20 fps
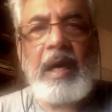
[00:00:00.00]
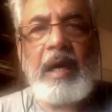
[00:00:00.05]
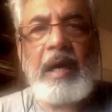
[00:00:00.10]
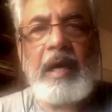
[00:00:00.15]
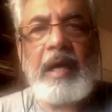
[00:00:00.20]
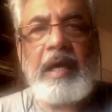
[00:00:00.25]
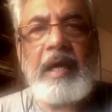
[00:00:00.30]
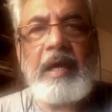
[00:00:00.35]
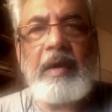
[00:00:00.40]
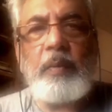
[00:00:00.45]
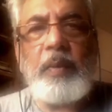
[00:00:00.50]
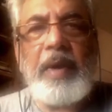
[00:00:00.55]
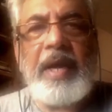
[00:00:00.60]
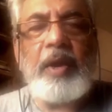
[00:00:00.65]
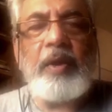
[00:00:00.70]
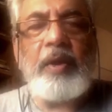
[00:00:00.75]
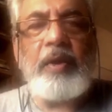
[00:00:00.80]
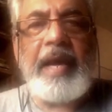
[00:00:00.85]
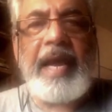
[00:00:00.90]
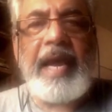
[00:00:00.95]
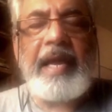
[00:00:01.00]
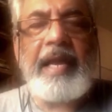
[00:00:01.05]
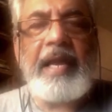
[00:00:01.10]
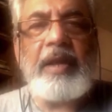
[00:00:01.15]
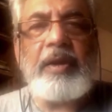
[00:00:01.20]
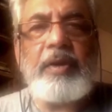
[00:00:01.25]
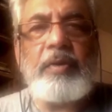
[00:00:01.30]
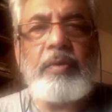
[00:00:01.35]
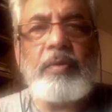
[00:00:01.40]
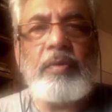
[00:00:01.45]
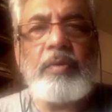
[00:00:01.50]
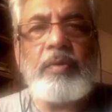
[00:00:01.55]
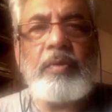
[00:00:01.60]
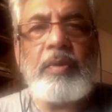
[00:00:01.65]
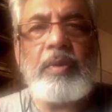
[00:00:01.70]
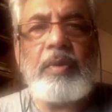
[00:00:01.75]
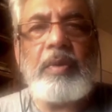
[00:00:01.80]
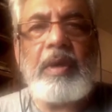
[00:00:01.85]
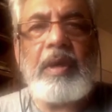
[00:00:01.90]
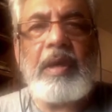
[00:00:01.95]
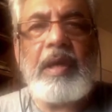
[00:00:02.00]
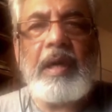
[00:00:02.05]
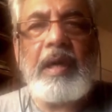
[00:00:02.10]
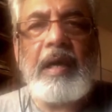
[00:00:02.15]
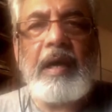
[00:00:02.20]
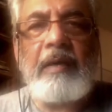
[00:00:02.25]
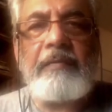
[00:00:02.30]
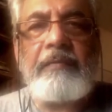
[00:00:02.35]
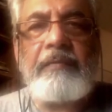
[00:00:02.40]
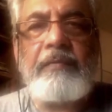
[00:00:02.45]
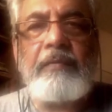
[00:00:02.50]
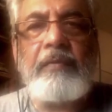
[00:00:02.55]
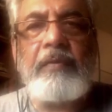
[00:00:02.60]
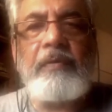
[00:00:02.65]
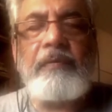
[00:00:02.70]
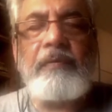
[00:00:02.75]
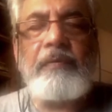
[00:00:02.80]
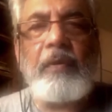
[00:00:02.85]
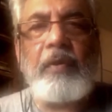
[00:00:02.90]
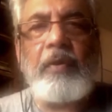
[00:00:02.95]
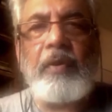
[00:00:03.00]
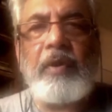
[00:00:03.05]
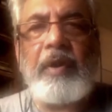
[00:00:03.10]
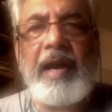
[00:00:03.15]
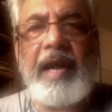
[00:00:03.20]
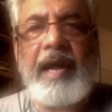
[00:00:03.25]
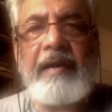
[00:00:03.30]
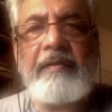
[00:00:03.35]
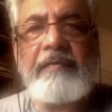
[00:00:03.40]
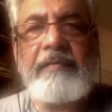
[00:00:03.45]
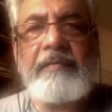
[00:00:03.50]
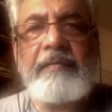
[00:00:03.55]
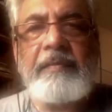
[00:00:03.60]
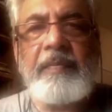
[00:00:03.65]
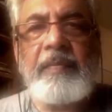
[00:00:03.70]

Uh, when you get into a food photograph,